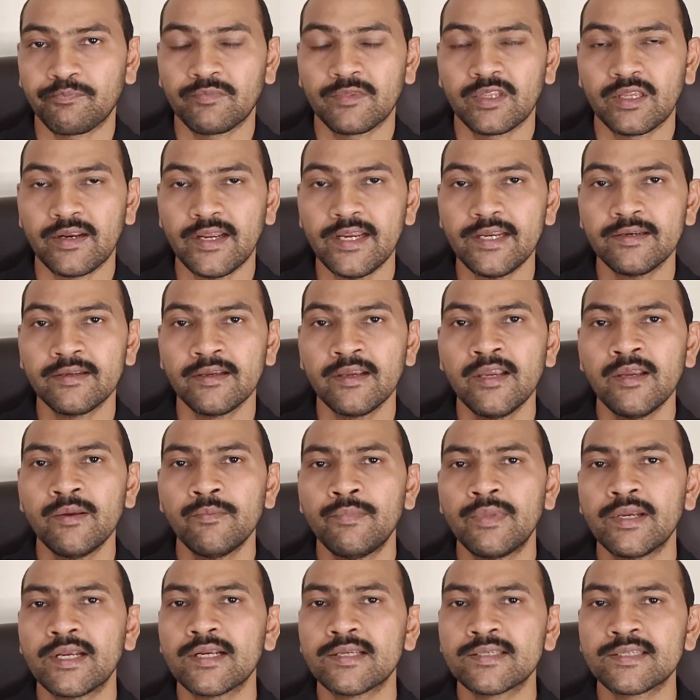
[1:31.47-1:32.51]
right?
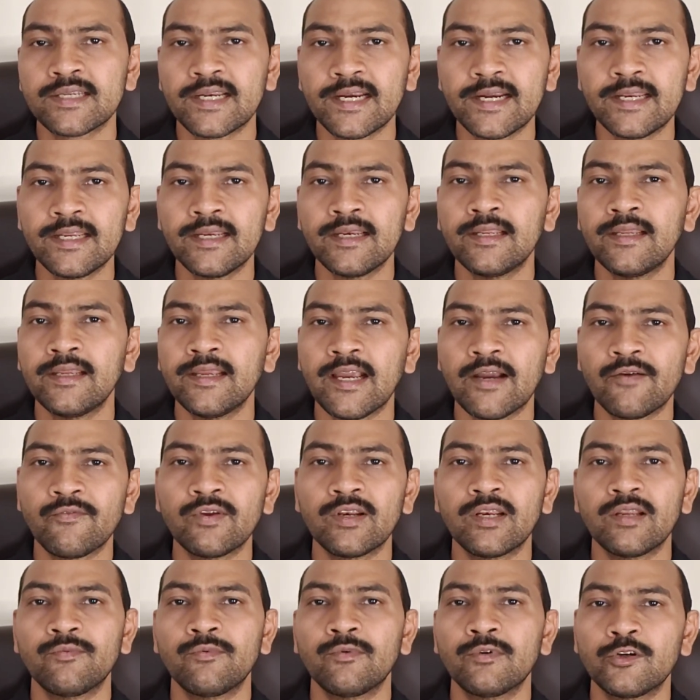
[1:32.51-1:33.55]
Because readily
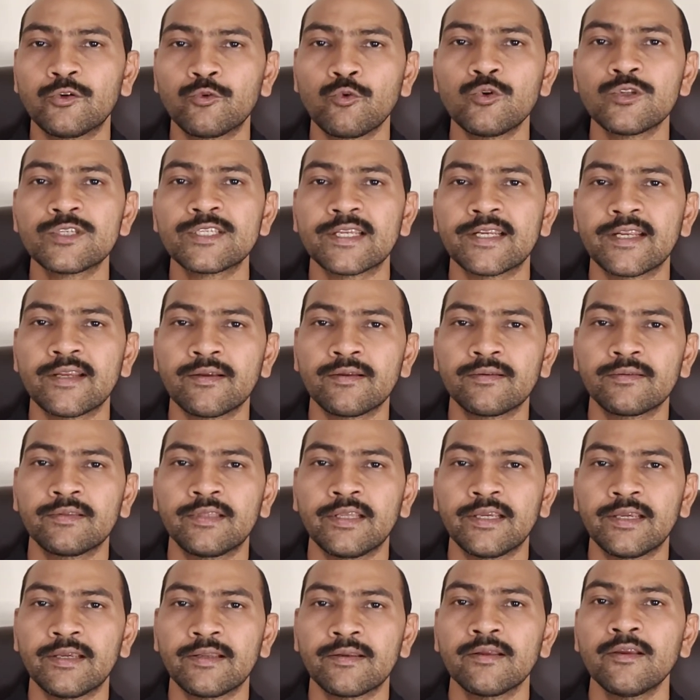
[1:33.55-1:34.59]
available tools are
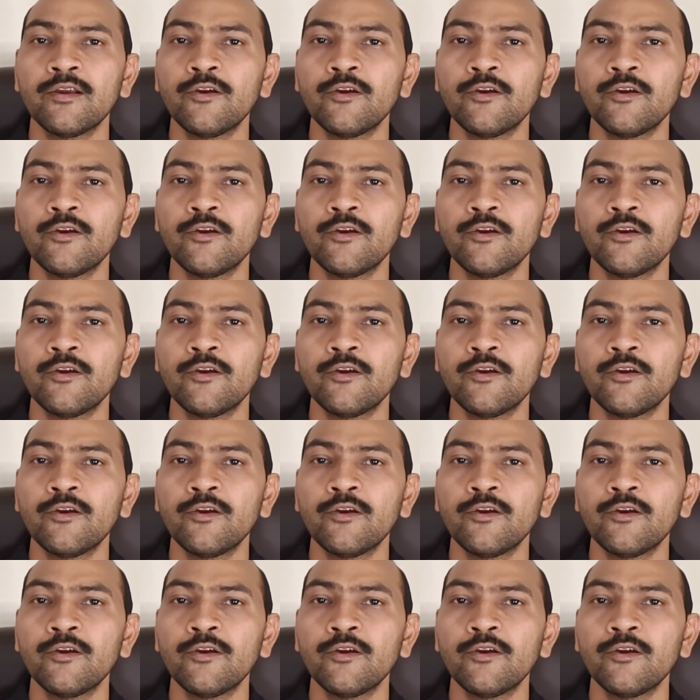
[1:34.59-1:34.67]
there